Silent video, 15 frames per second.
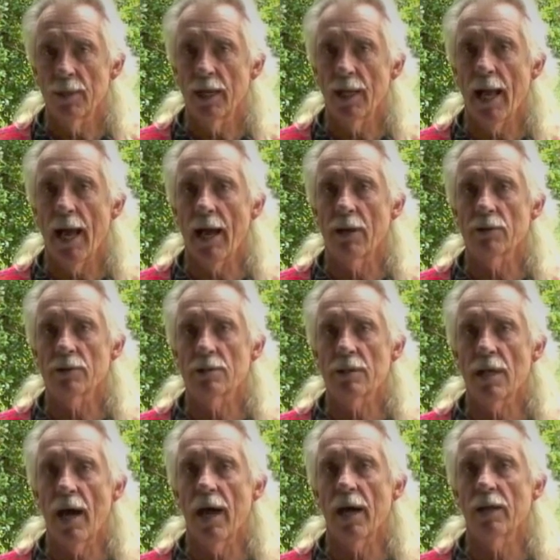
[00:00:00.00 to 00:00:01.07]
to get
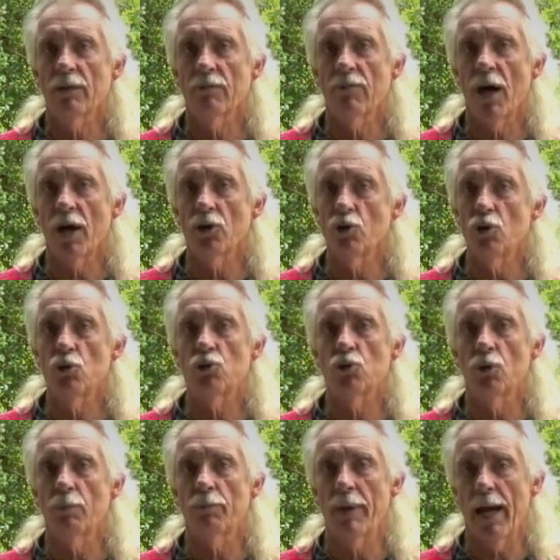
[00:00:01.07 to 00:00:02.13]
outside of our
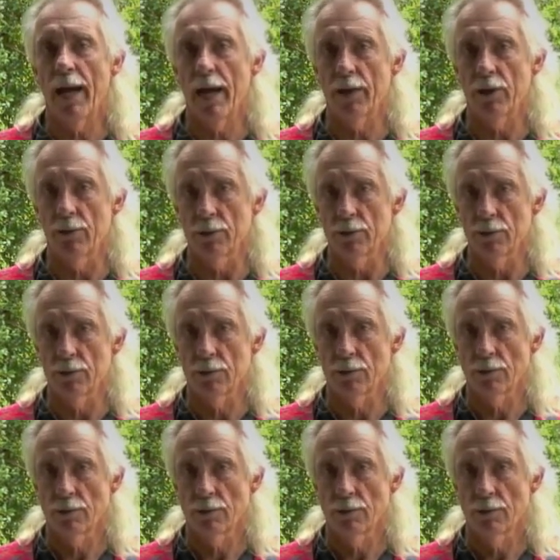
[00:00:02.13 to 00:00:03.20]
usual
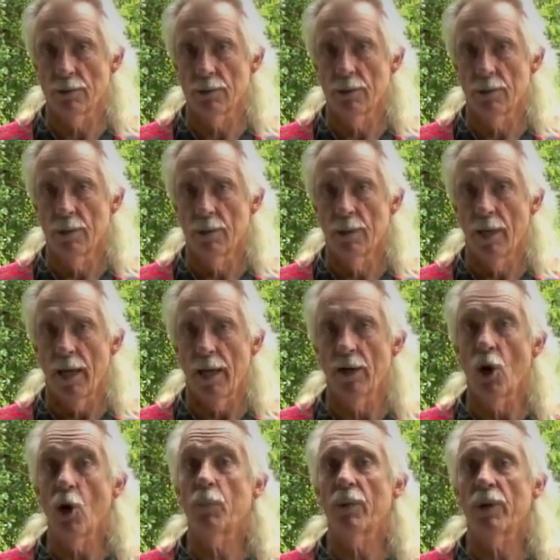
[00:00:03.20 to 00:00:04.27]
patterns
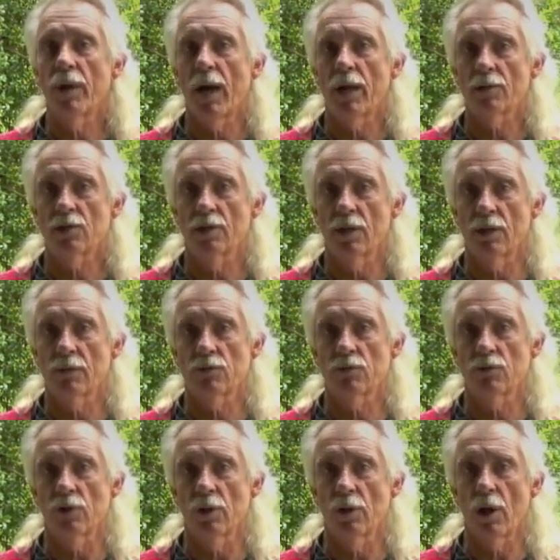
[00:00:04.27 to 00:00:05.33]
and open
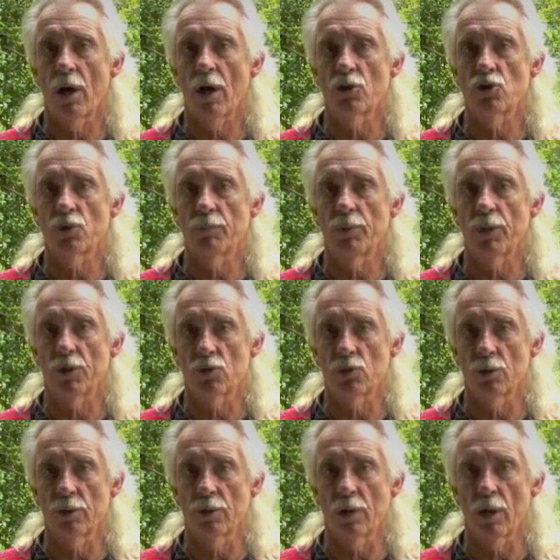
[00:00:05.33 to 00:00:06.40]
ourselves to the larger
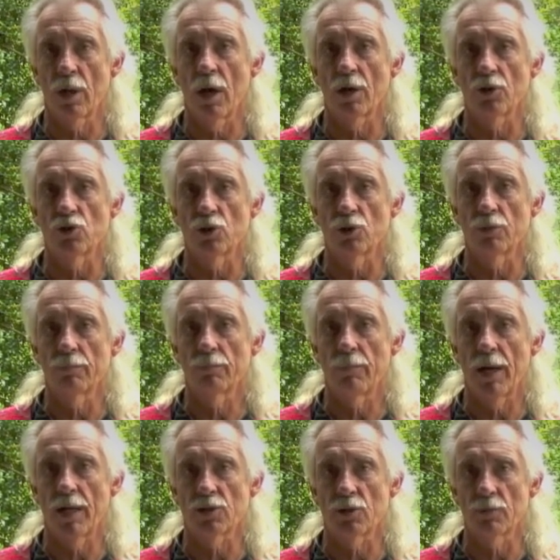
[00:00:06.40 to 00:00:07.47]
picture and the larger
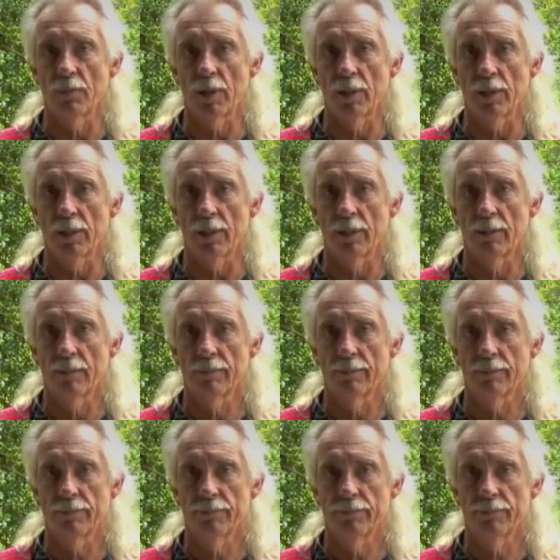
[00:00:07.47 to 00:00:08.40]
possibility.